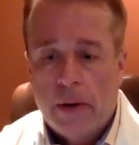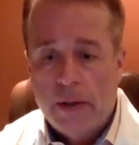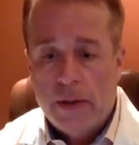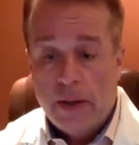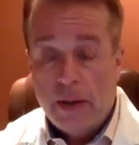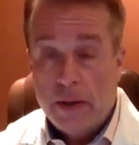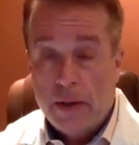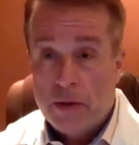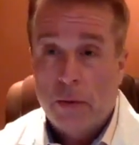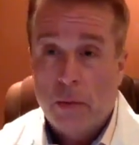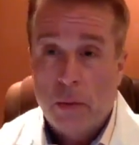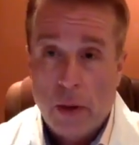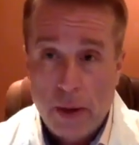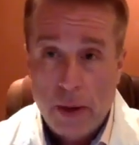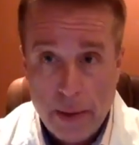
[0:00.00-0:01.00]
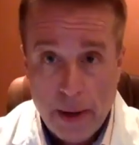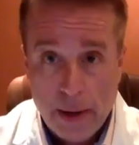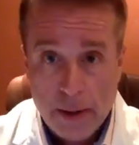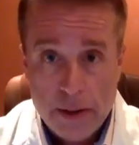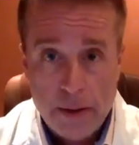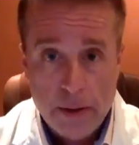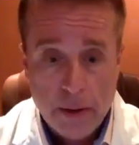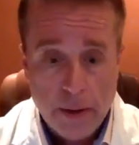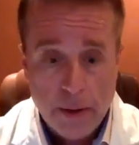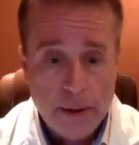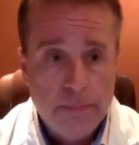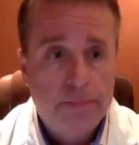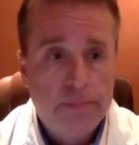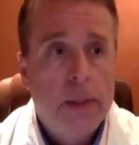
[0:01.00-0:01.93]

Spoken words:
contains the right bacteria.